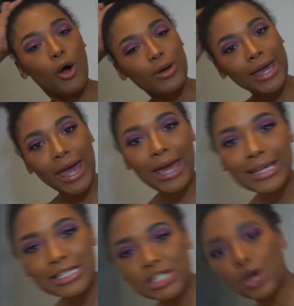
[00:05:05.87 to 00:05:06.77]

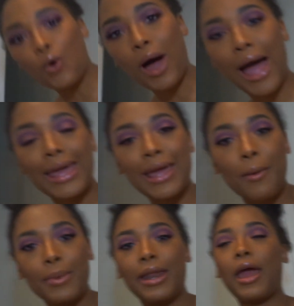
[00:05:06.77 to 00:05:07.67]
Okay, so I
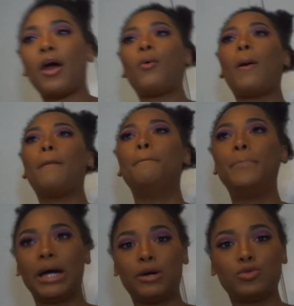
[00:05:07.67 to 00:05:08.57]
am now
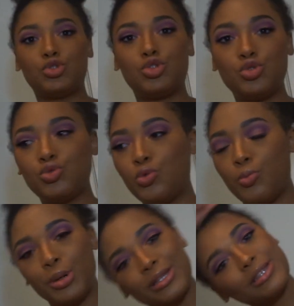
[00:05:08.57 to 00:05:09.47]
about to
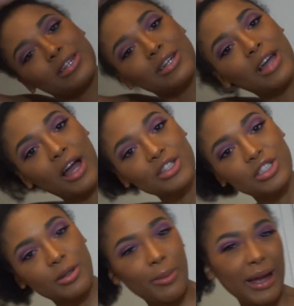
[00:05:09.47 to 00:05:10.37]
put the
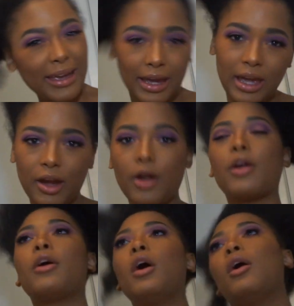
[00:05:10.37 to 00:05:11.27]
concoction in my
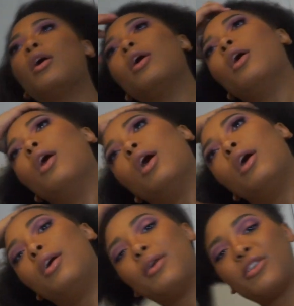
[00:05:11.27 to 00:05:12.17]
hair.
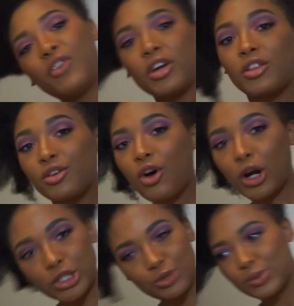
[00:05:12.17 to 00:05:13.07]
If you hear little
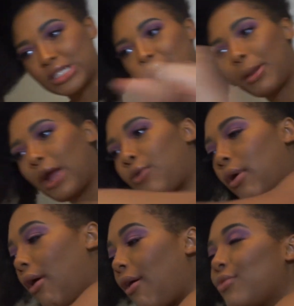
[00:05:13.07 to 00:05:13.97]
cartoons in the
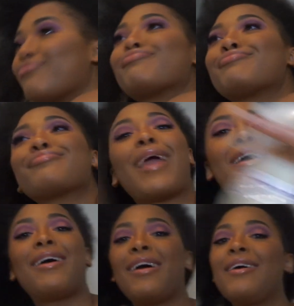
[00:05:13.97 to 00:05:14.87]
background,
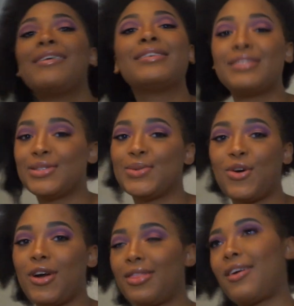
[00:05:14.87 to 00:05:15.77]
this
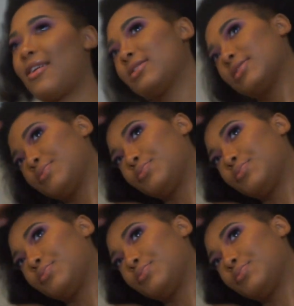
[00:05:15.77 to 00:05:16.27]
part that.